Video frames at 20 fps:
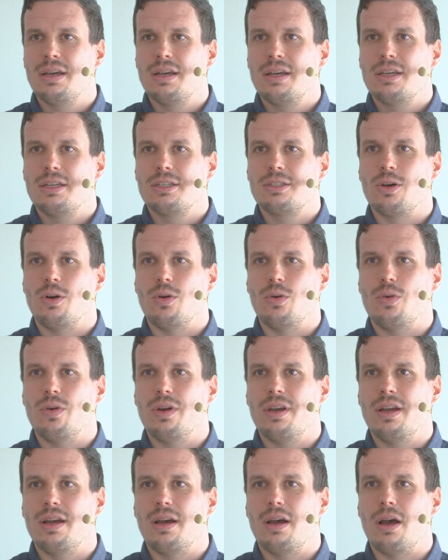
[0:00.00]
So
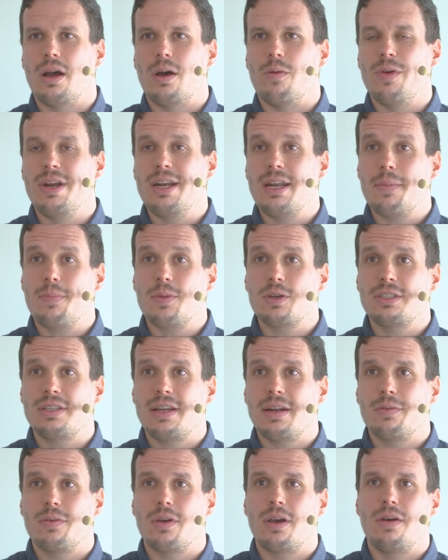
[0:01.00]
uh, we
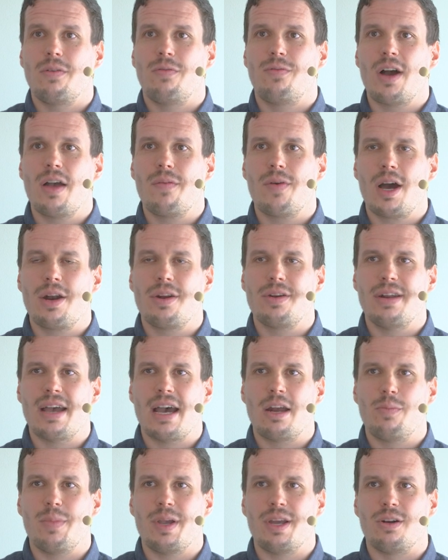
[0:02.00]
deposited 500
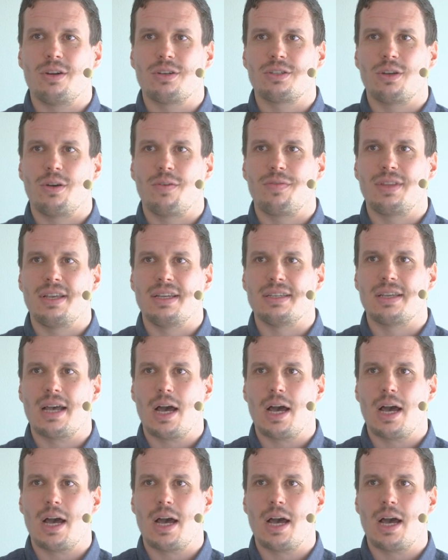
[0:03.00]
nanometers of this